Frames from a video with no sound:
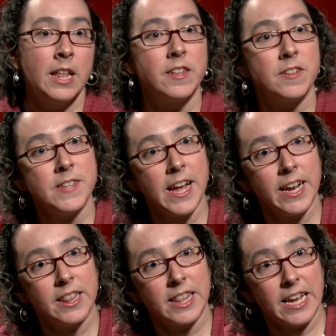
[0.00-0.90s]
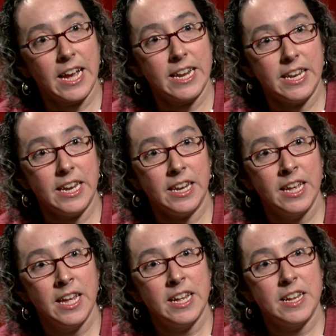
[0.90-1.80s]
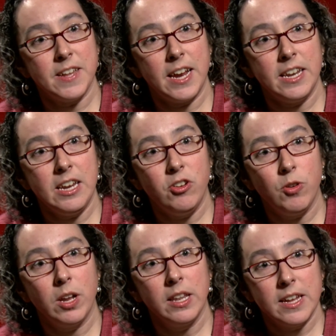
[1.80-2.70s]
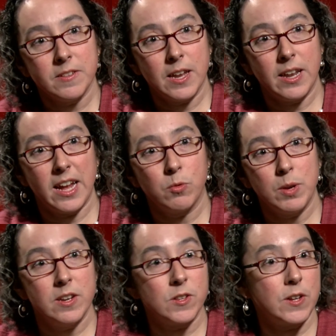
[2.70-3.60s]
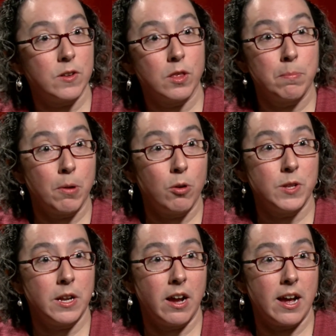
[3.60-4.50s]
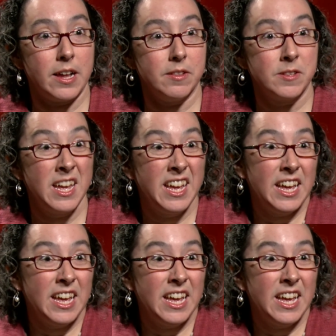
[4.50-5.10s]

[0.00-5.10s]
The second thing I need you to listen as we discuss the pros and cons